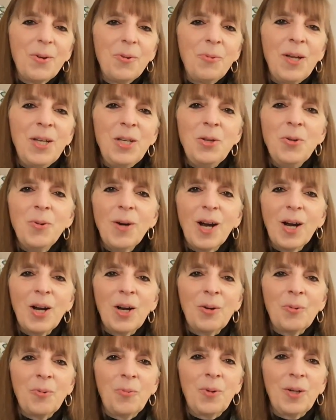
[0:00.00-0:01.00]
When you
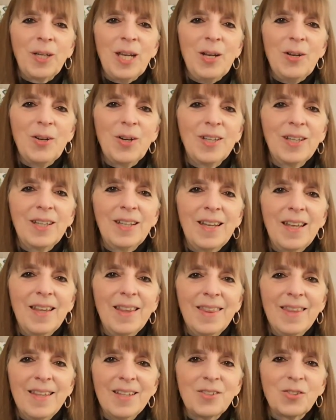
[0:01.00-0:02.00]
are working on
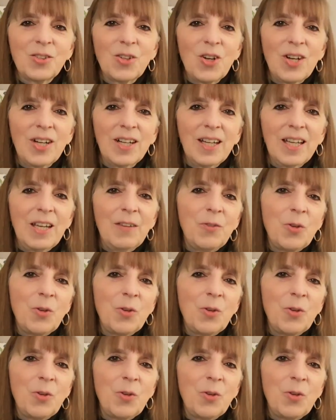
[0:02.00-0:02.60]
this song,